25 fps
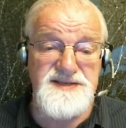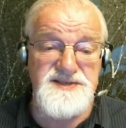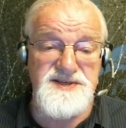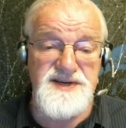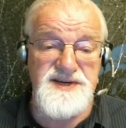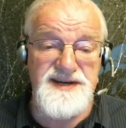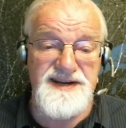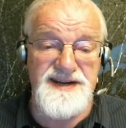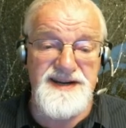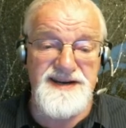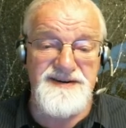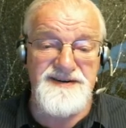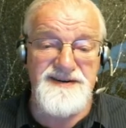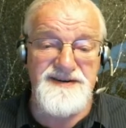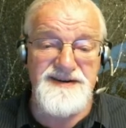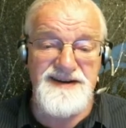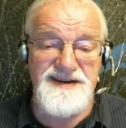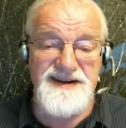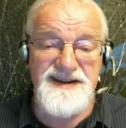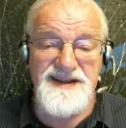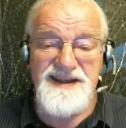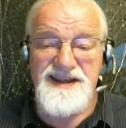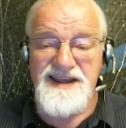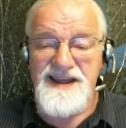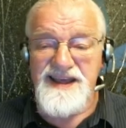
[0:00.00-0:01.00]
engineer
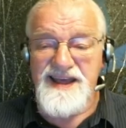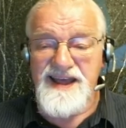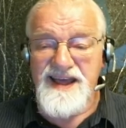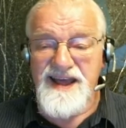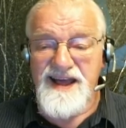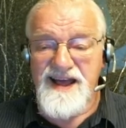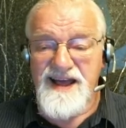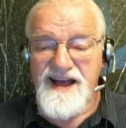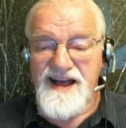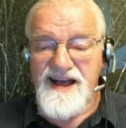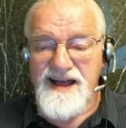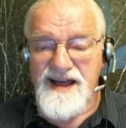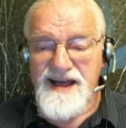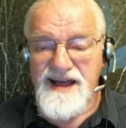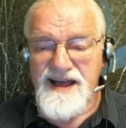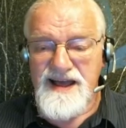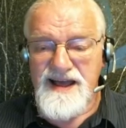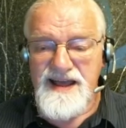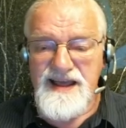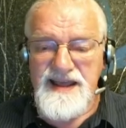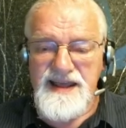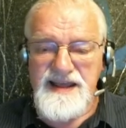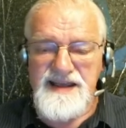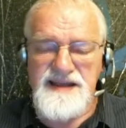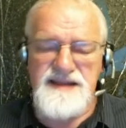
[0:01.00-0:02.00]

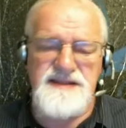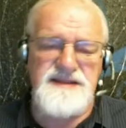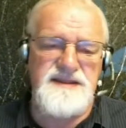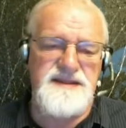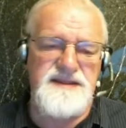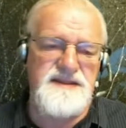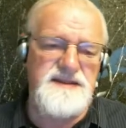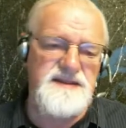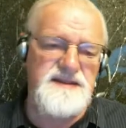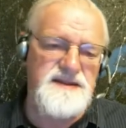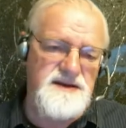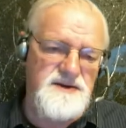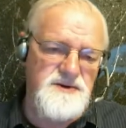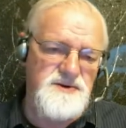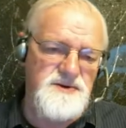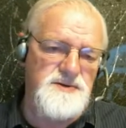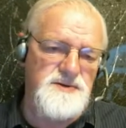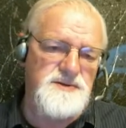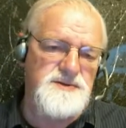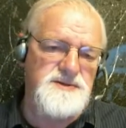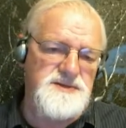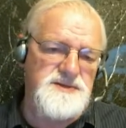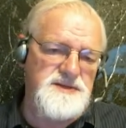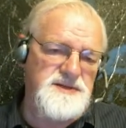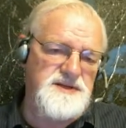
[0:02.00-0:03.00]
uh, and the
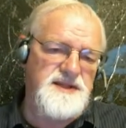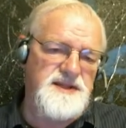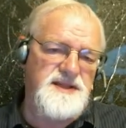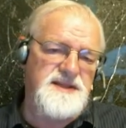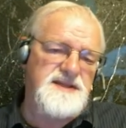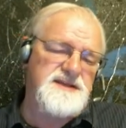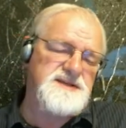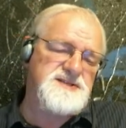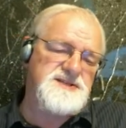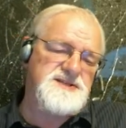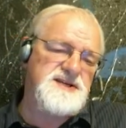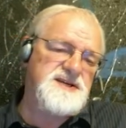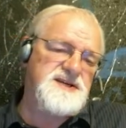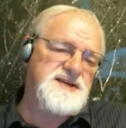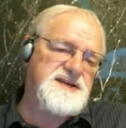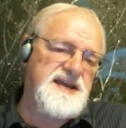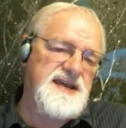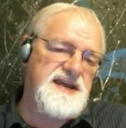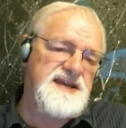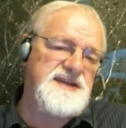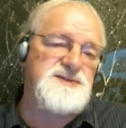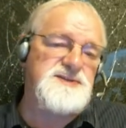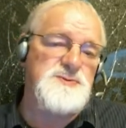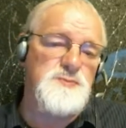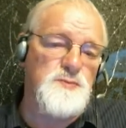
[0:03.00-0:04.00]
course this
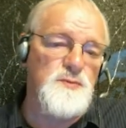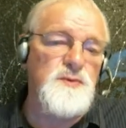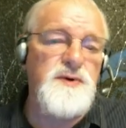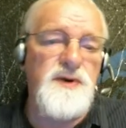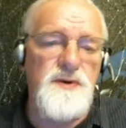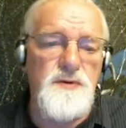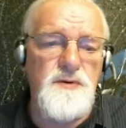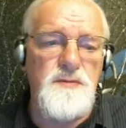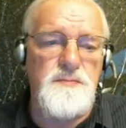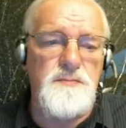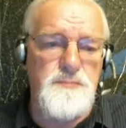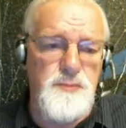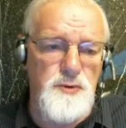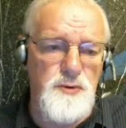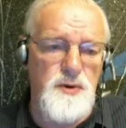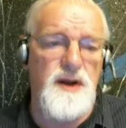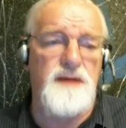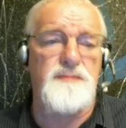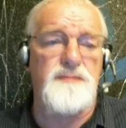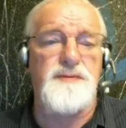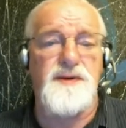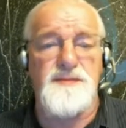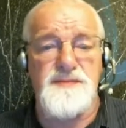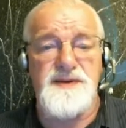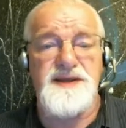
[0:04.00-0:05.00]
case will
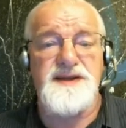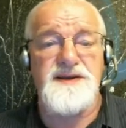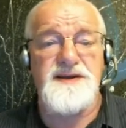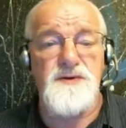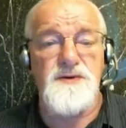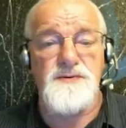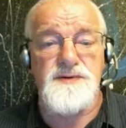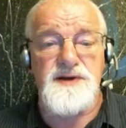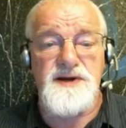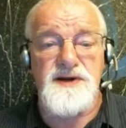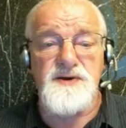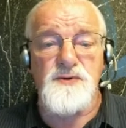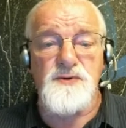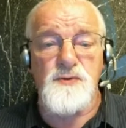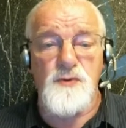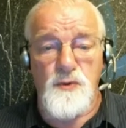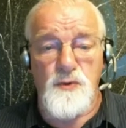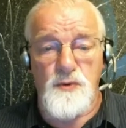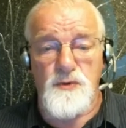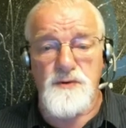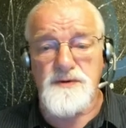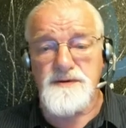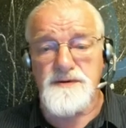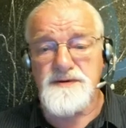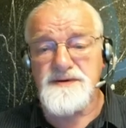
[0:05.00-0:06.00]
probably go to
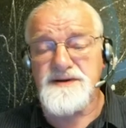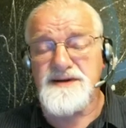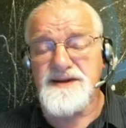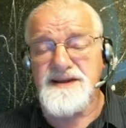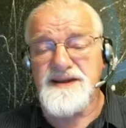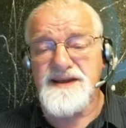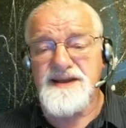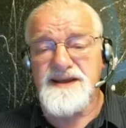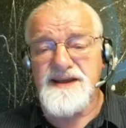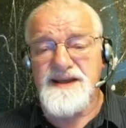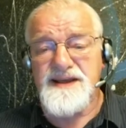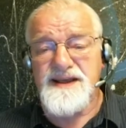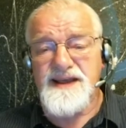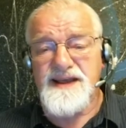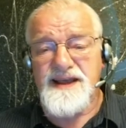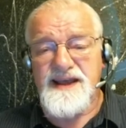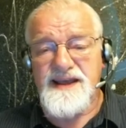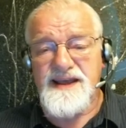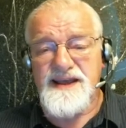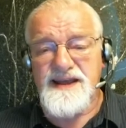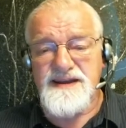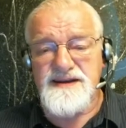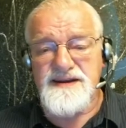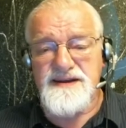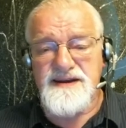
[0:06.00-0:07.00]
court
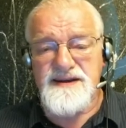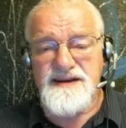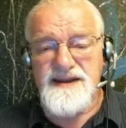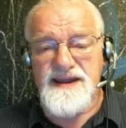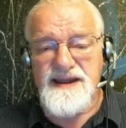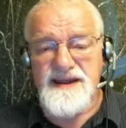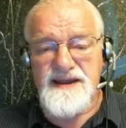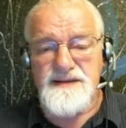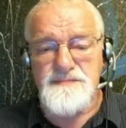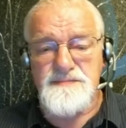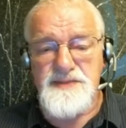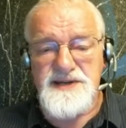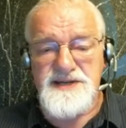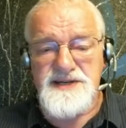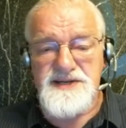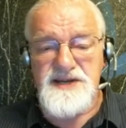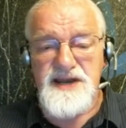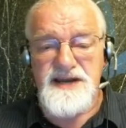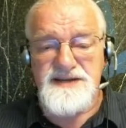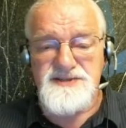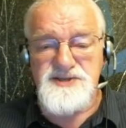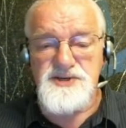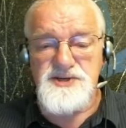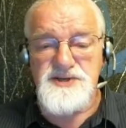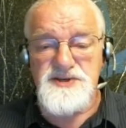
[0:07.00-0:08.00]
and and be
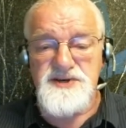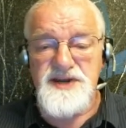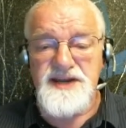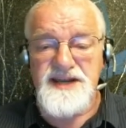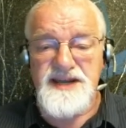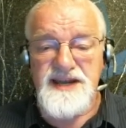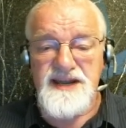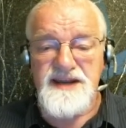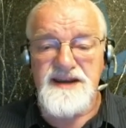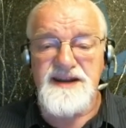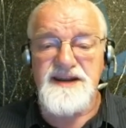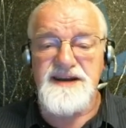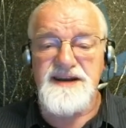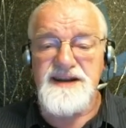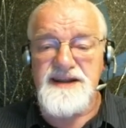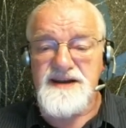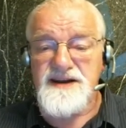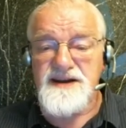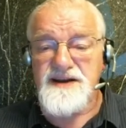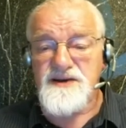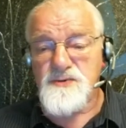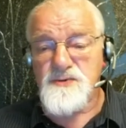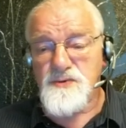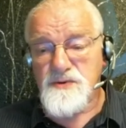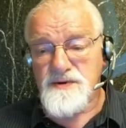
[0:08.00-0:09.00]
adjudicated
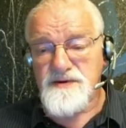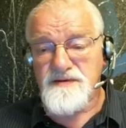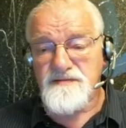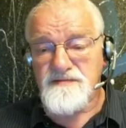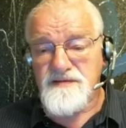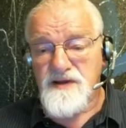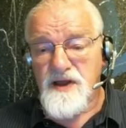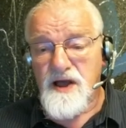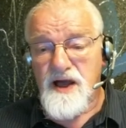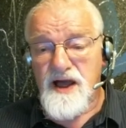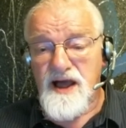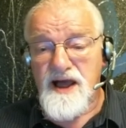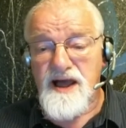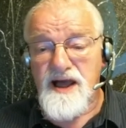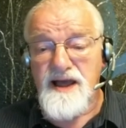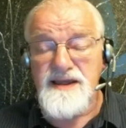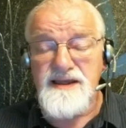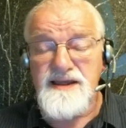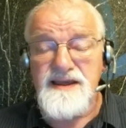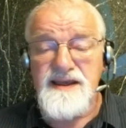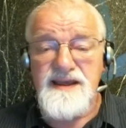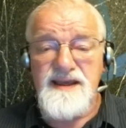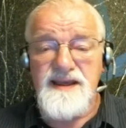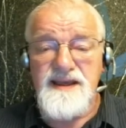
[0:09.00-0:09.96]
in a court of law.